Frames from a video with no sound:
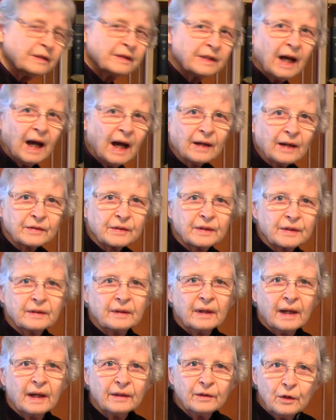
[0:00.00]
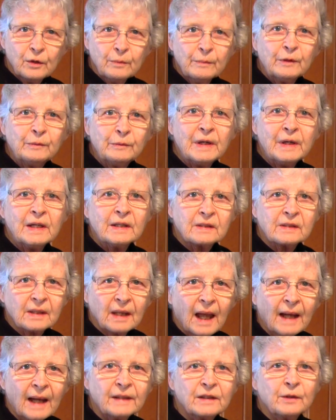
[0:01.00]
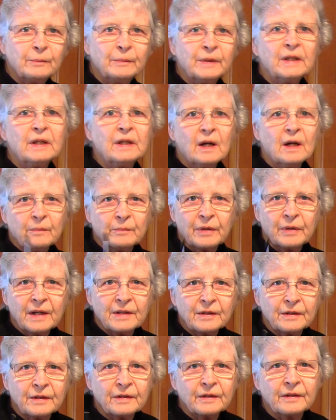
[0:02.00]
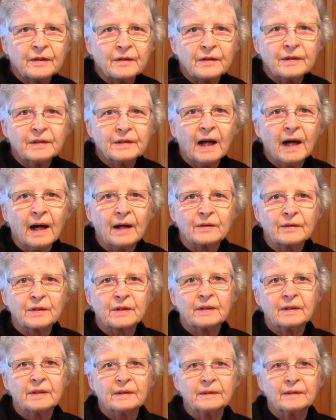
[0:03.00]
task, and human beings like to be present to the task.